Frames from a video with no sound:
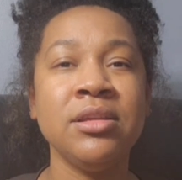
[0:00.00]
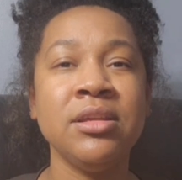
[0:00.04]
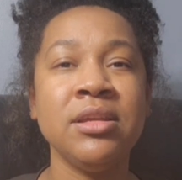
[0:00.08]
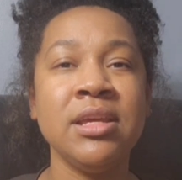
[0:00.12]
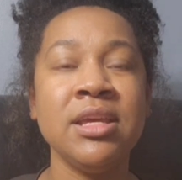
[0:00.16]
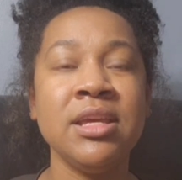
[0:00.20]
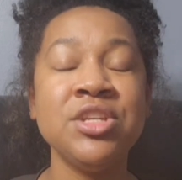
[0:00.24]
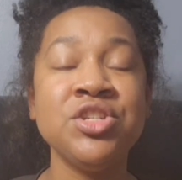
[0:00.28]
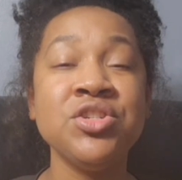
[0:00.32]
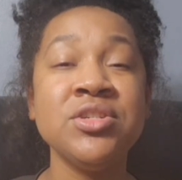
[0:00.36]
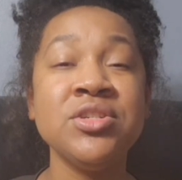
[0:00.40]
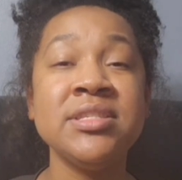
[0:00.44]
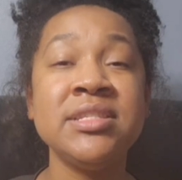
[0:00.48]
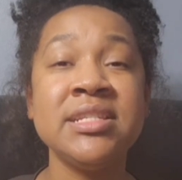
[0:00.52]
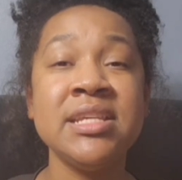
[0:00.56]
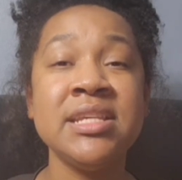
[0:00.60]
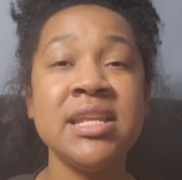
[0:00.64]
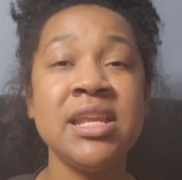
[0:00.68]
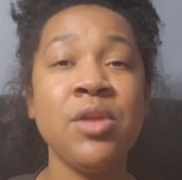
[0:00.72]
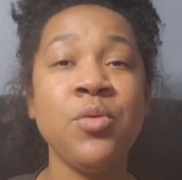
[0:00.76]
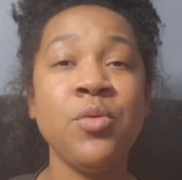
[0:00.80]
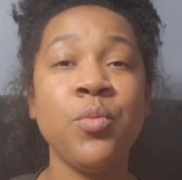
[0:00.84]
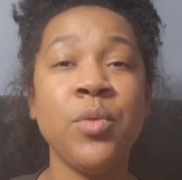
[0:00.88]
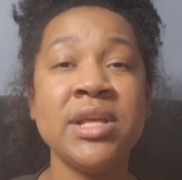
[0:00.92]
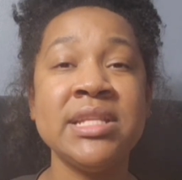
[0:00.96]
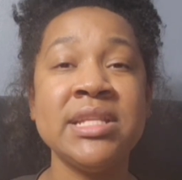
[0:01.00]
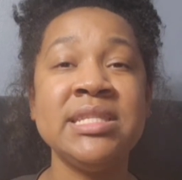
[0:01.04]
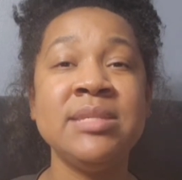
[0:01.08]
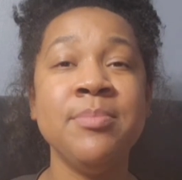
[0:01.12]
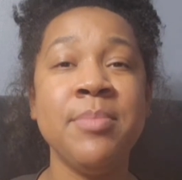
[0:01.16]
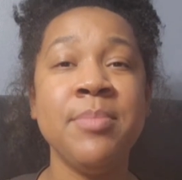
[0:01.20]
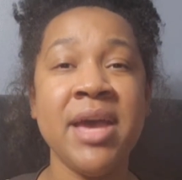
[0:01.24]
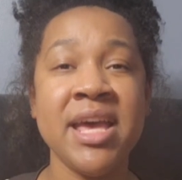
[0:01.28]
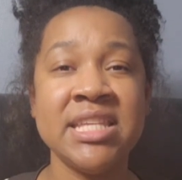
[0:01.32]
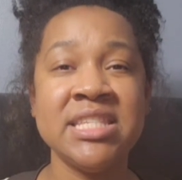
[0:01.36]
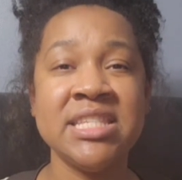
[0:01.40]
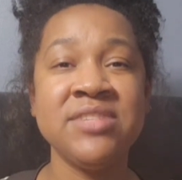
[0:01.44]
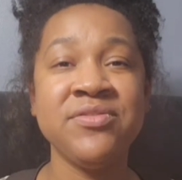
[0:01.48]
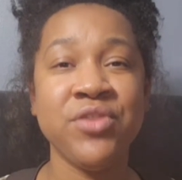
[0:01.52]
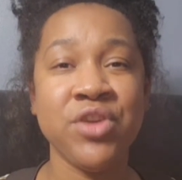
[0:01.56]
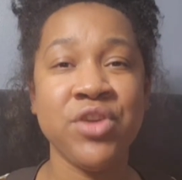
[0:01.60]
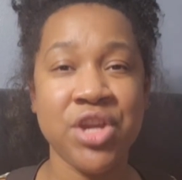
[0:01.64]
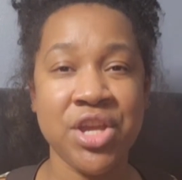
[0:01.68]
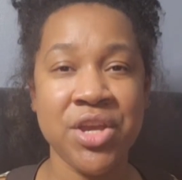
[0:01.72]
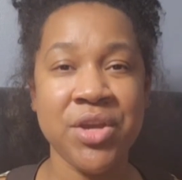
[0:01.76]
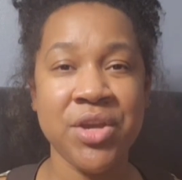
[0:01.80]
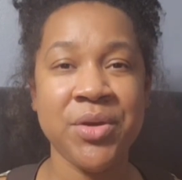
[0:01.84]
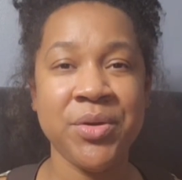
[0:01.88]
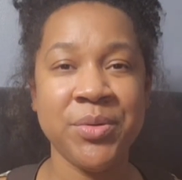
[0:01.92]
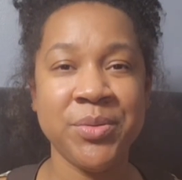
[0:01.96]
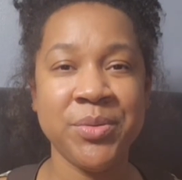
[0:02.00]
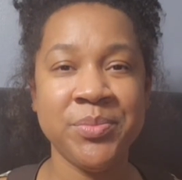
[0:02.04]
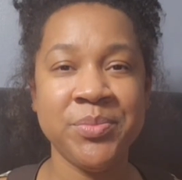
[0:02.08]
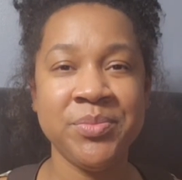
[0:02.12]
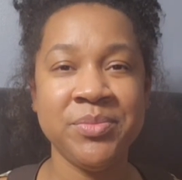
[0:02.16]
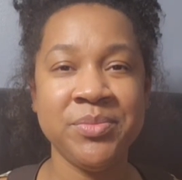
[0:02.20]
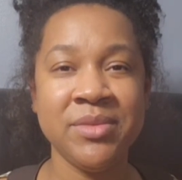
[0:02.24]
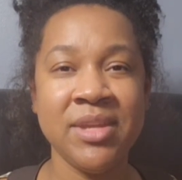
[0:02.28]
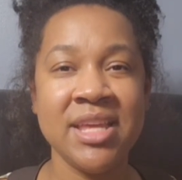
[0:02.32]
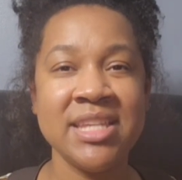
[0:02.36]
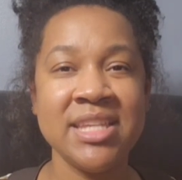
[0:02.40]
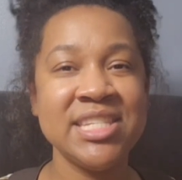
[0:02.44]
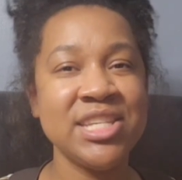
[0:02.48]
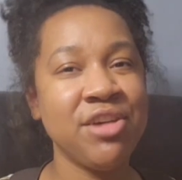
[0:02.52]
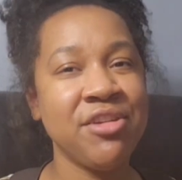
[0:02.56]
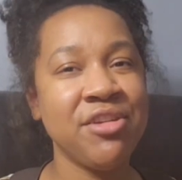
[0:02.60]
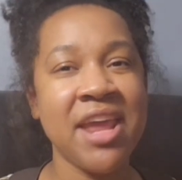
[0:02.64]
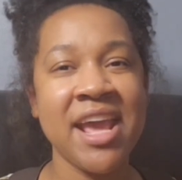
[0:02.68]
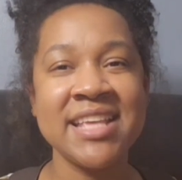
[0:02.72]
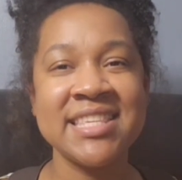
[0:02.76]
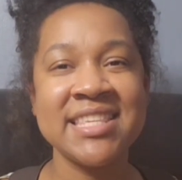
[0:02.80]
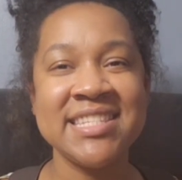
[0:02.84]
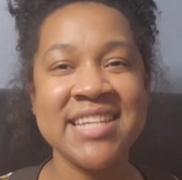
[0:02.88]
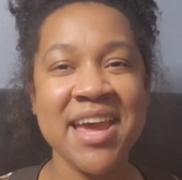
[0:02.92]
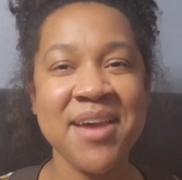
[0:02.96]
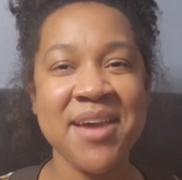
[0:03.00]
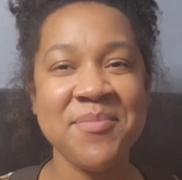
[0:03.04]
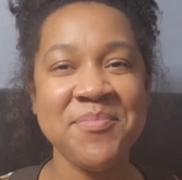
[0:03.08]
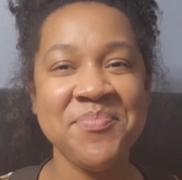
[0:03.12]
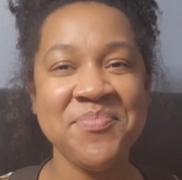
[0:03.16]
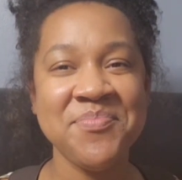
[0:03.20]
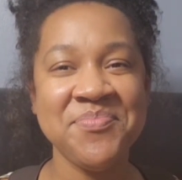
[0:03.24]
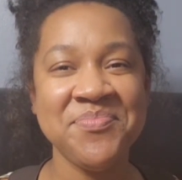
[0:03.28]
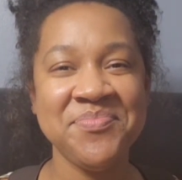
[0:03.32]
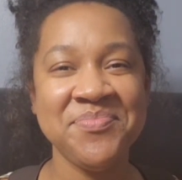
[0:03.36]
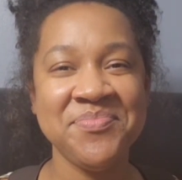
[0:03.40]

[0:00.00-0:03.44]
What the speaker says: interested in what's best for you. Until next time.